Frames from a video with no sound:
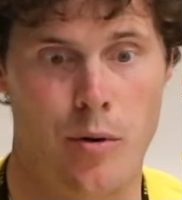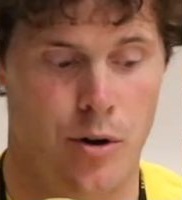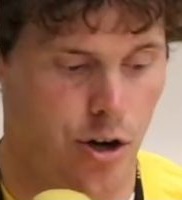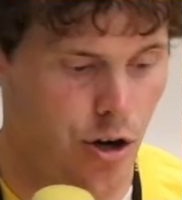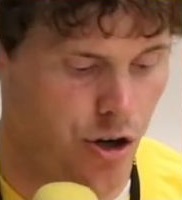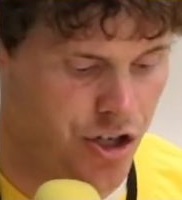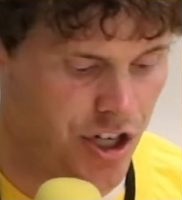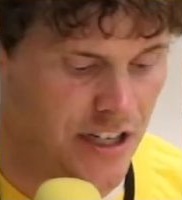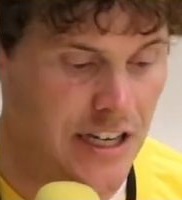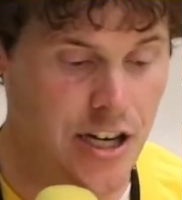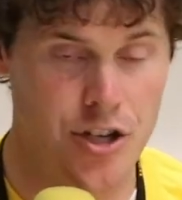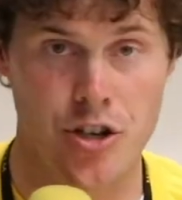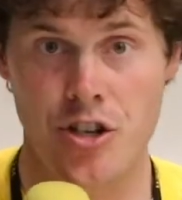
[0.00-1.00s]
we're encouraging
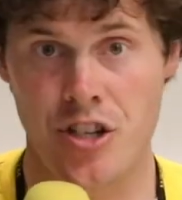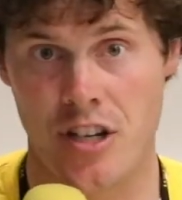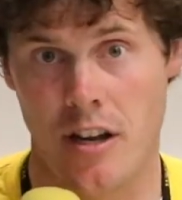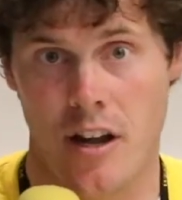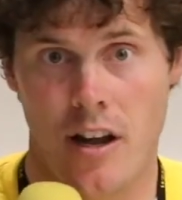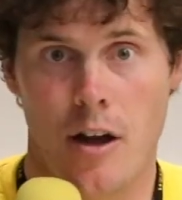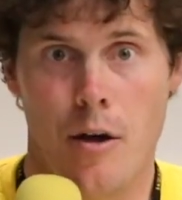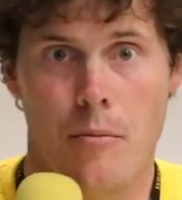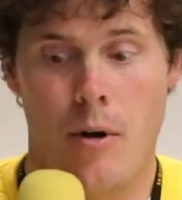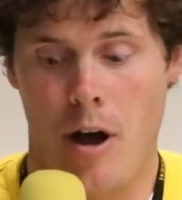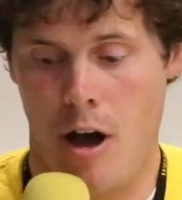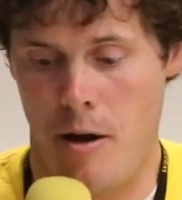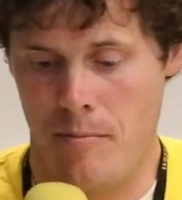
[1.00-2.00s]
teachers to
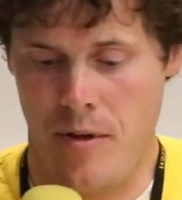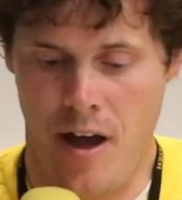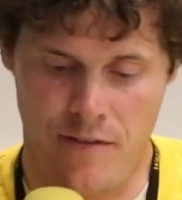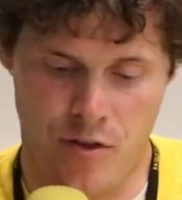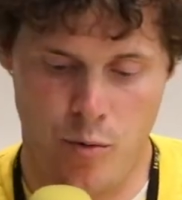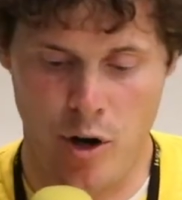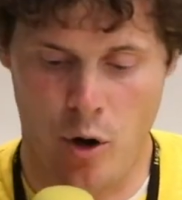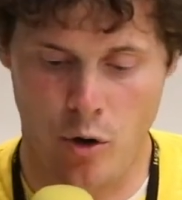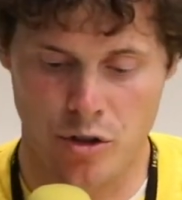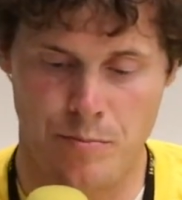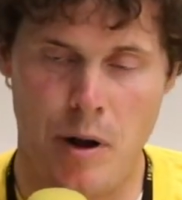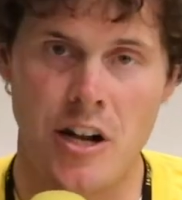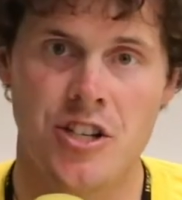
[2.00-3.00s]
have 3
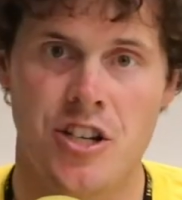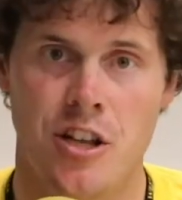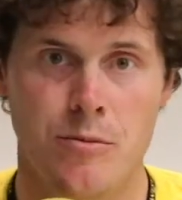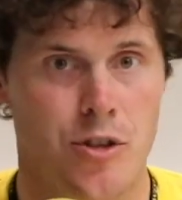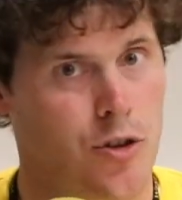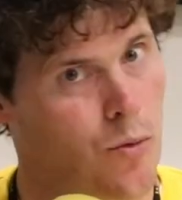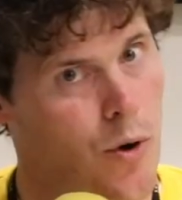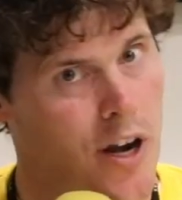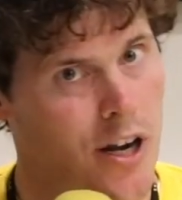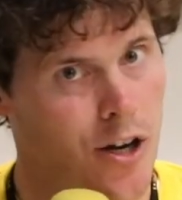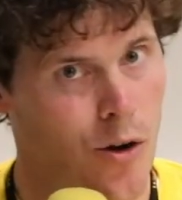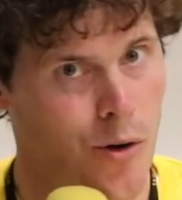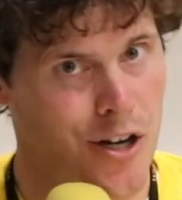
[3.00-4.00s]
holes punched in them so they're ready
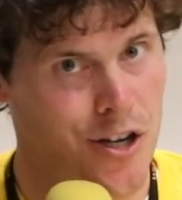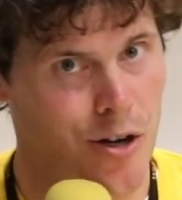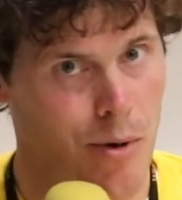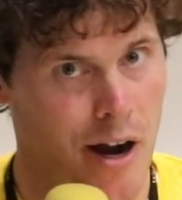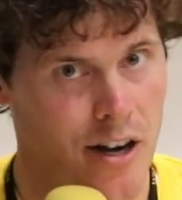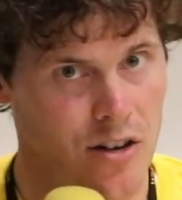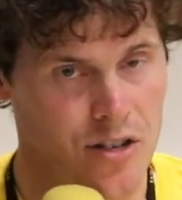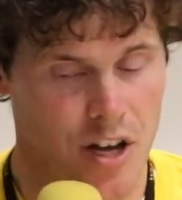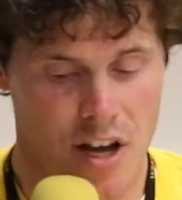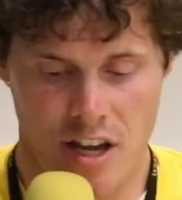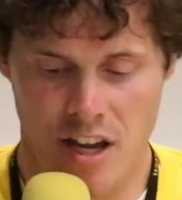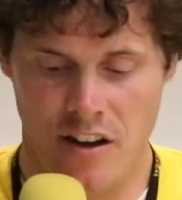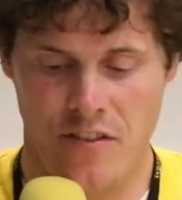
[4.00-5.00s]
to go into your binders.
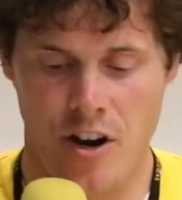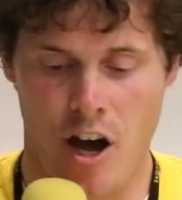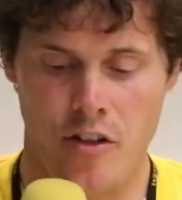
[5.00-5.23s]
If not,